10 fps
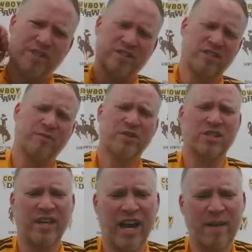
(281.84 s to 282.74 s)
I mean, it's the difference
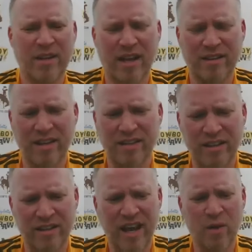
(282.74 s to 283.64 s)
in the game at the
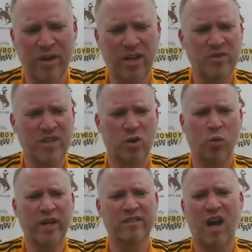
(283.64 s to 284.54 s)
end of the day when it comes down to
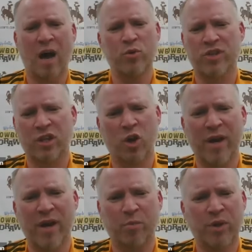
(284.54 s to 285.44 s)
winning time, who's going to go
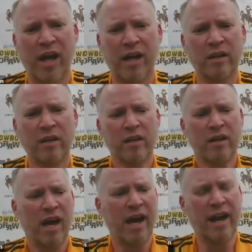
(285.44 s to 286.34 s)
make a play.
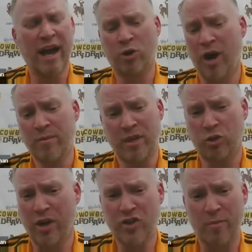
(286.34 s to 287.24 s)
And Graham did a
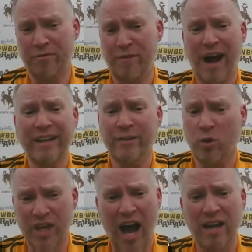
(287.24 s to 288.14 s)
great job of finding
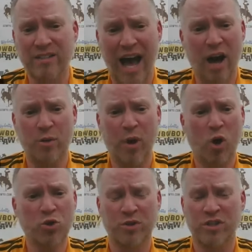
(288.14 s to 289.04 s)
those guys out of the
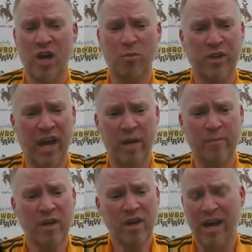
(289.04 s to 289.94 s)
post when the double
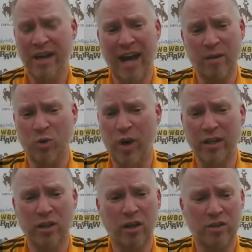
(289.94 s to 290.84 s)
came and got them
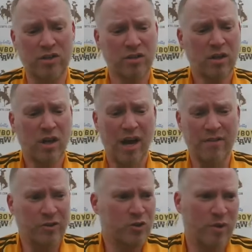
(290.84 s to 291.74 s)
great looks,
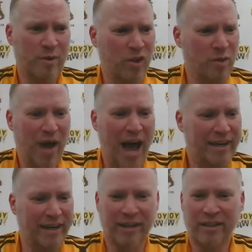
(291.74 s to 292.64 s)
and then just went on the
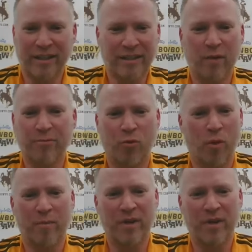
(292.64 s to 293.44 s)
back end and cleaned it up for them.